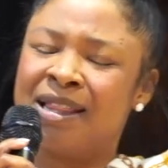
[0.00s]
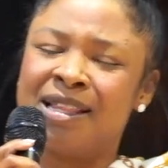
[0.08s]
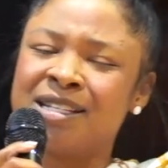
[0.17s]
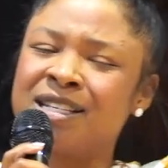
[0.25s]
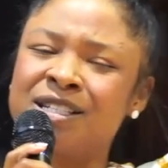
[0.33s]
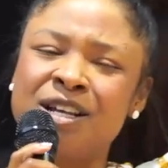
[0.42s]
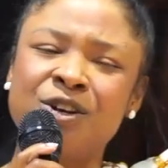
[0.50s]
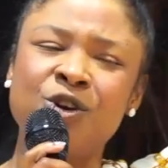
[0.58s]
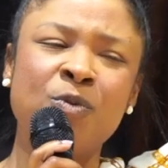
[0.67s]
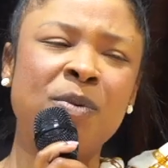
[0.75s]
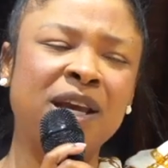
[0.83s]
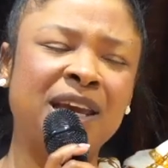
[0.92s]
This is a
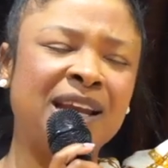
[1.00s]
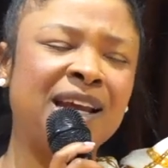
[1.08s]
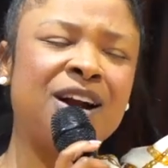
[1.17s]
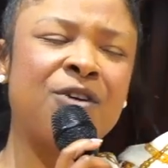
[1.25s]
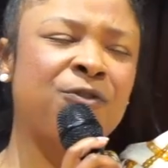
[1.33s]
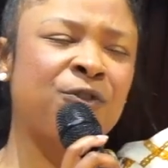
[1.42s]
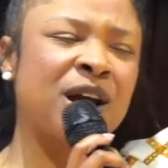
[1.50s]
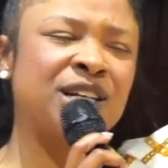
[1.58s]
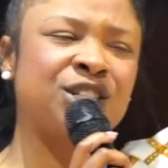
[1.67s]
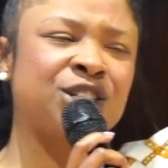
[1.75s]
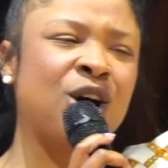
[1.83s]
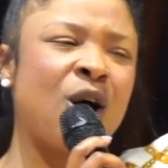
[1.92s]
new beginning, a fresh
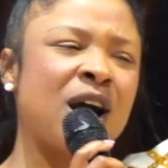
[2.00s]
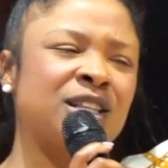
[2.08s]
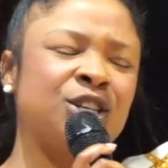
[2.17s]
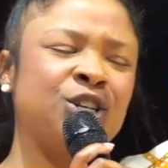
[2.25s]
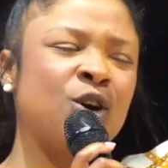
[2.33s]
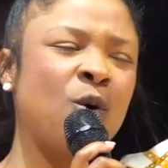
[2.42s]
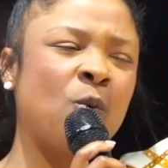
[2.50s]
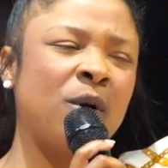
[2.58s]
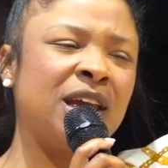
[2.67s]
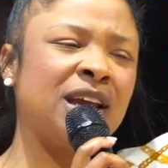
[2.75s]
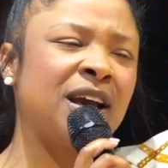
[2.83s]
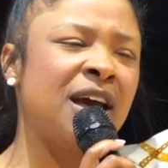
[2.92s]
start to your
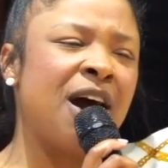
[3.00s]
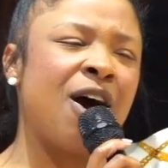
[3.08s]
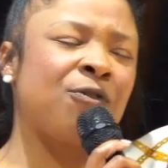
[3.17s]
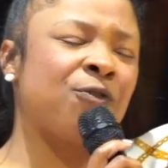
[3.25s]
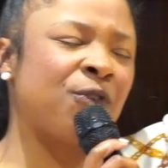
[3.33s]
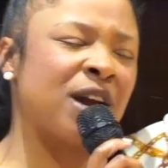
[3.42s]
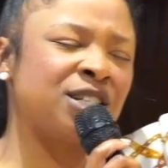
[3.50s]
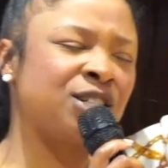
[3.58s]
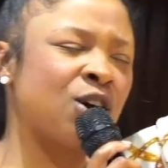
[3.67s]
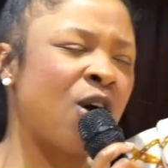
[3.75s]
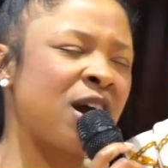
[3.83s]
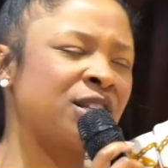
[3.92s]
week, a fresh
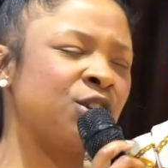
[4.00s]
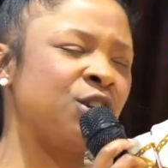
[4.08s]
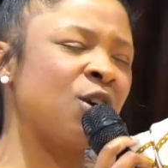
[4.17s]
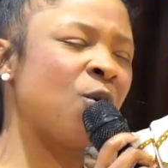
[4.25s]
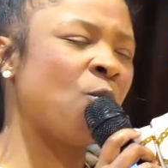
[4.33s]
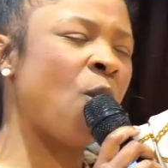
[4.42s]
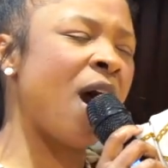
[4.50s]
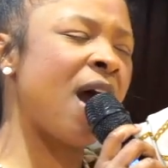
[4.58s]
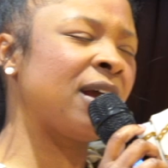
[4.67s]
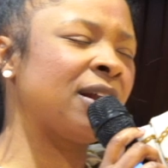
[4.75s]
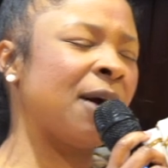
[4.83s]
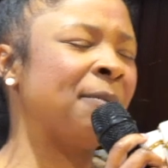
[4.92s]
start to your
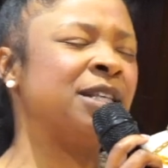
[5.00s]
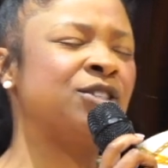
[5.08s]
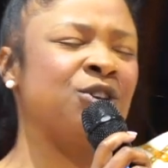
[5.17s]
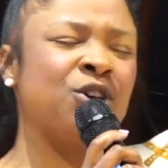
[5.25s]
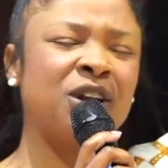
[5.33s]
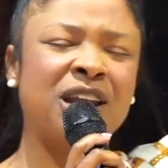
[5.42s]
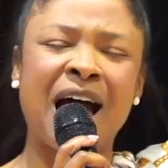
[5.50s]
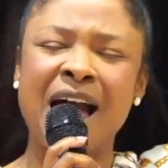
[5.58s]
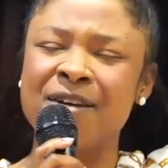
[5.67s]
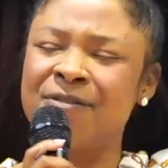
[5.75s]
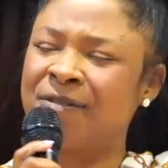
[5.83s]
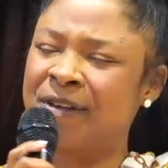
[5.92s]
to your
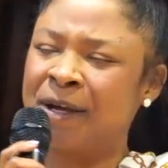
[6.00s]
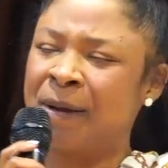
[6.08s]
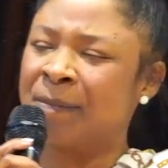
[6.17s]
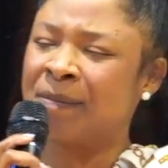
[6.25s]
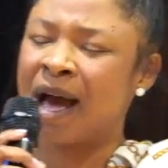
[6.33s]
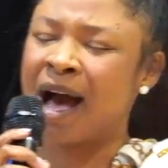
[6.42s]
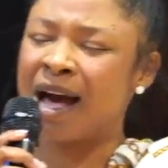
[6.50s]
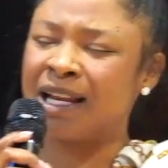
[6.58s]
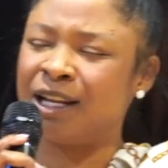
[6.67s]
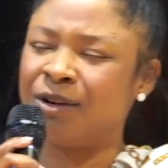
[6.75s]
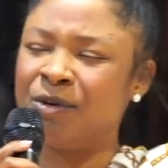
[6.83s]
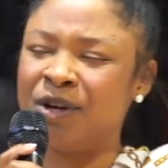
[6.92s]
life.
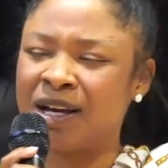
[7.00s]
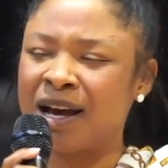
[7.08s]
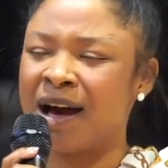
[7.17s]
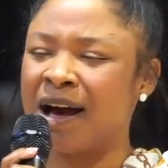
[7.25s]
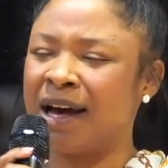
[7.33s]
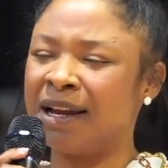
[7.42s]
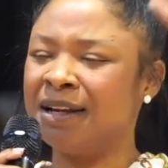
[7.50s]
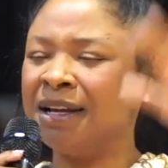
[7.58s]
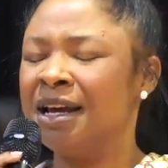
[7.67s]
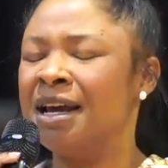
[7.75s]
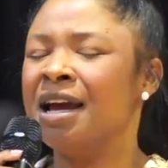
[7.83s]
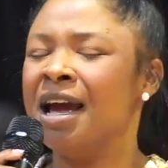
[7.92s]
Hallelujah, God.
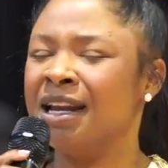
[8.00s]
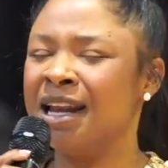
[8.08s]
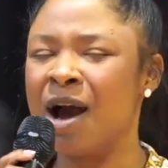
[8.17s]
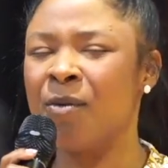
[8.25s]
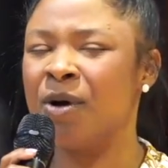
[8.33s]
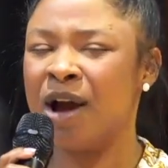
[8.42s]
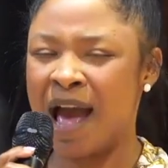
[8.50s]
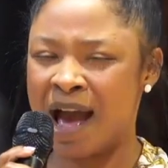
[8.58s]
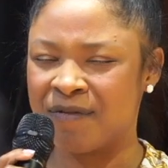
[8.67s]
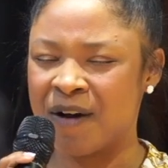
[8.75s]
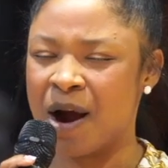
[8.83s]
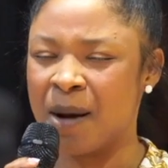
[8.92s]
And now we'll
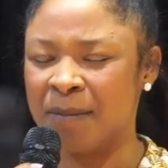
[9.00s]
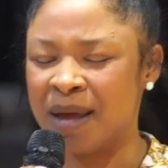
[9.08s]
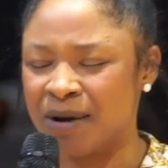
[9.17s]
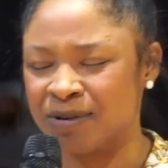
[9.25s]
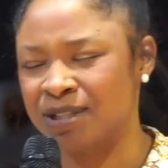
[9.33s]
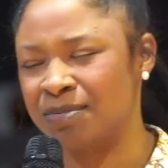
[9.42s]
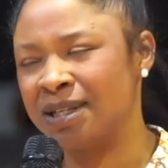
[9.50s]
have our announcements.